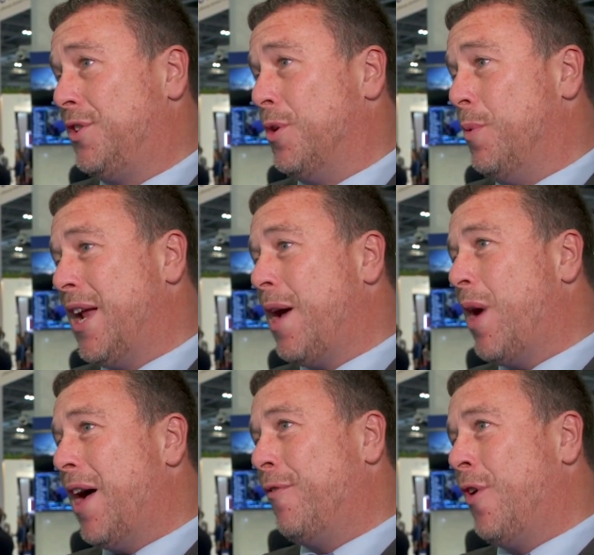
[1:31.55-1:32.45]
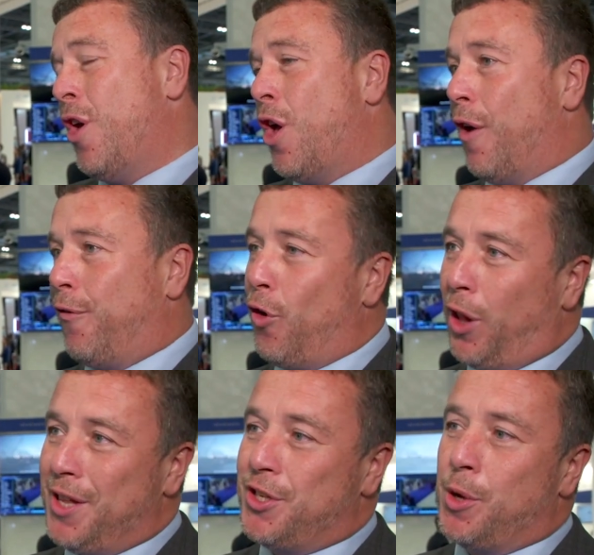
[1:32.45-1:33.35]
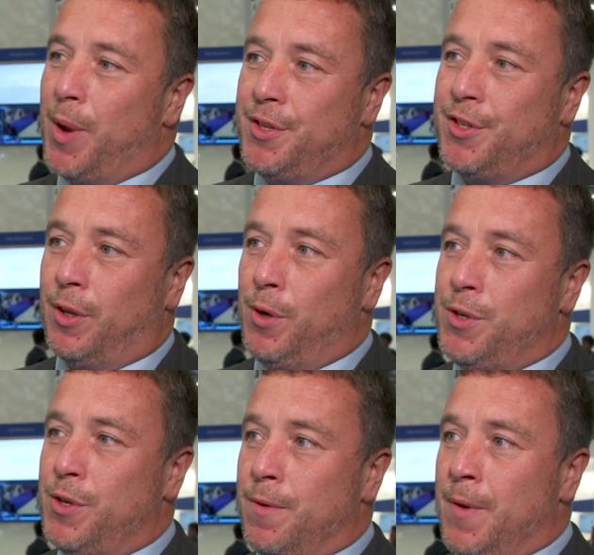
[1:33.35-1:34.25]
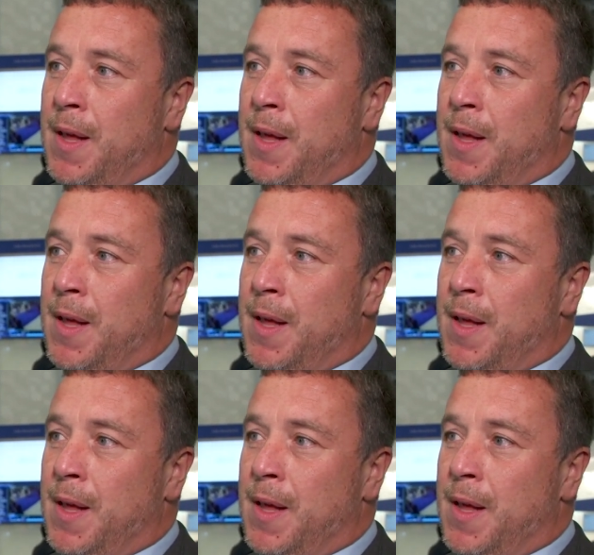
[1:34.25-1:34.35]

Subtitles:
So we now have a full end-to-end solution.